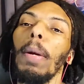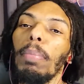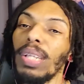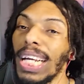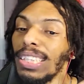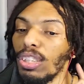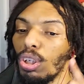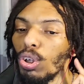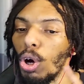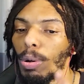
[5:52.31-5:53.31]
Plans
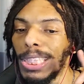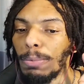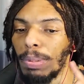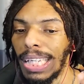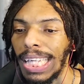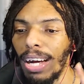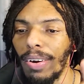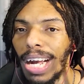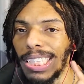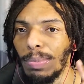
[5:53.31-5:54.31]
don't always play
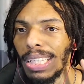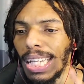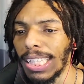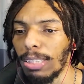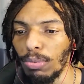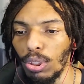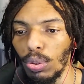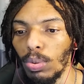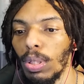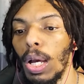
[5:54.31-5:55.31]
out as we'd like them
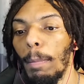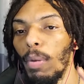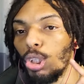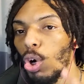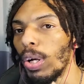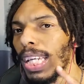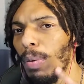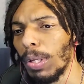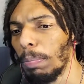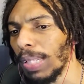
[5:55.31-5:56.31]
to, but going
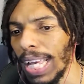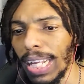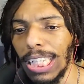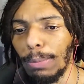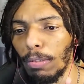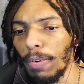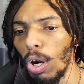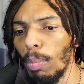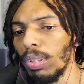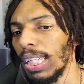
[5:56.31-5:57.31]
in with a plan is
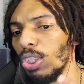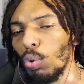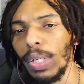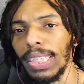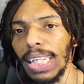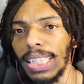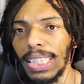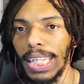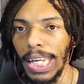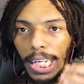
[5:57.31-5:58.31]
preferable than doing
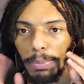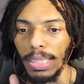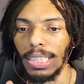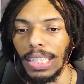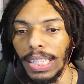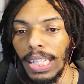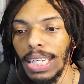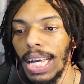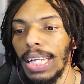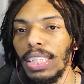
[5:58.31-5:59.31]
things aimlessly
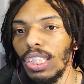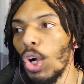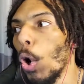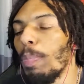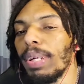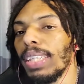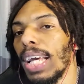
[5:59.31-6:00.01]
and just hoping